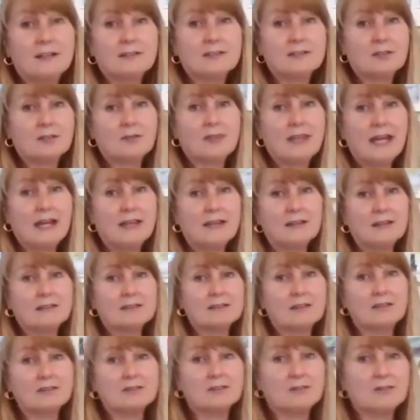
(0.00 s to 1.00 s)
So that is
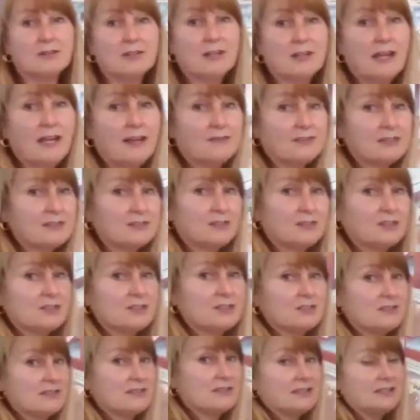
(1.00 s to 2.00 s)
also going to have
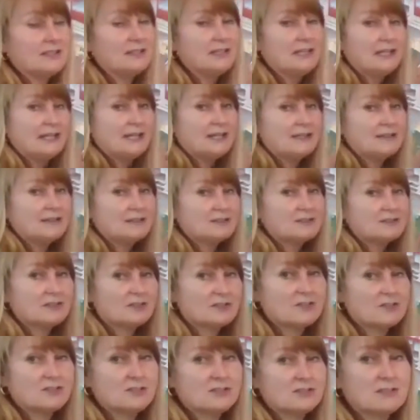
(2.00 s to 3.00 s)
starches in it. And the
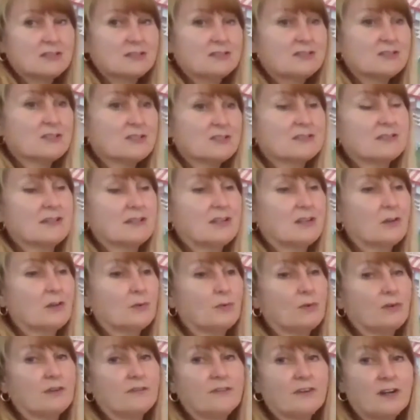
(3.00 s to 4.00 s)
starches is just another
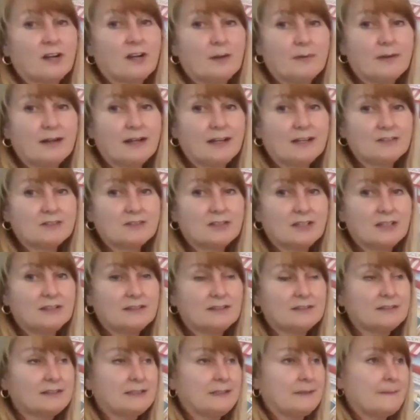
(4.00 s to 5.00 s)
word for
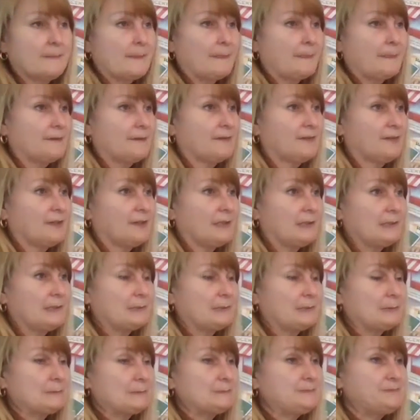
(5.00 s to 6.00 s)
carbohydrates.
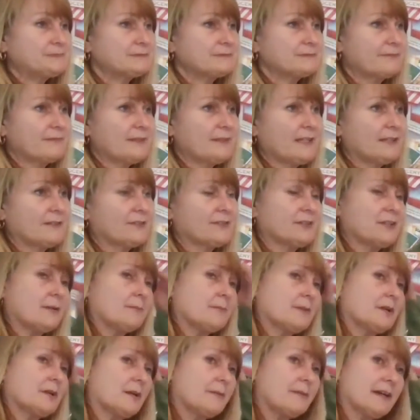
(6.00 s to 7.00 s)
So
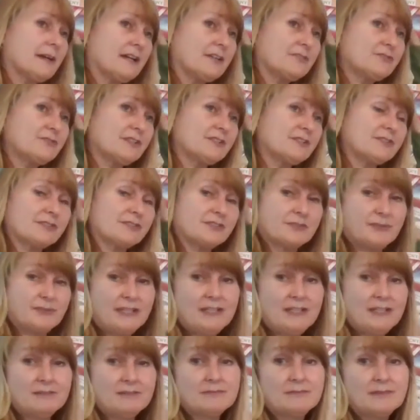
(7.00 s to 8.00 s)
some carbohydrates are
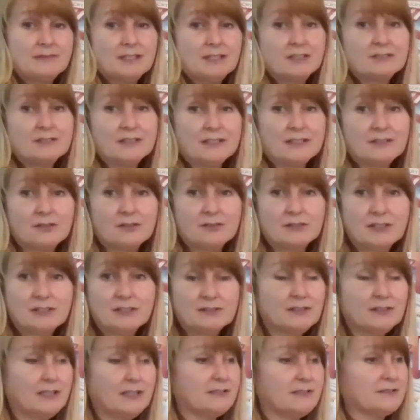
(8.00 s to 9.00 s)
sweet, you know, like
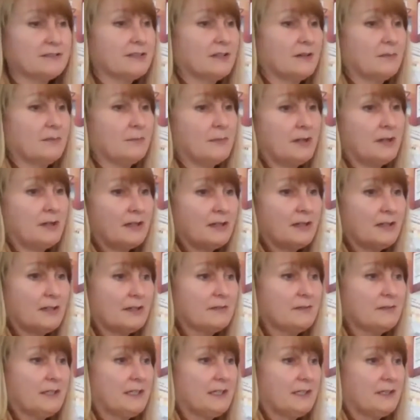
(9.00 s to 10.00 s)
donuts, and some
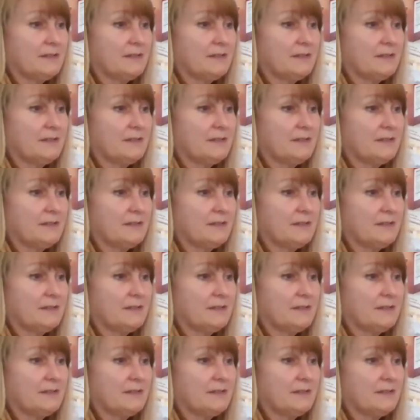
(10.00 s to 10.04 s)
are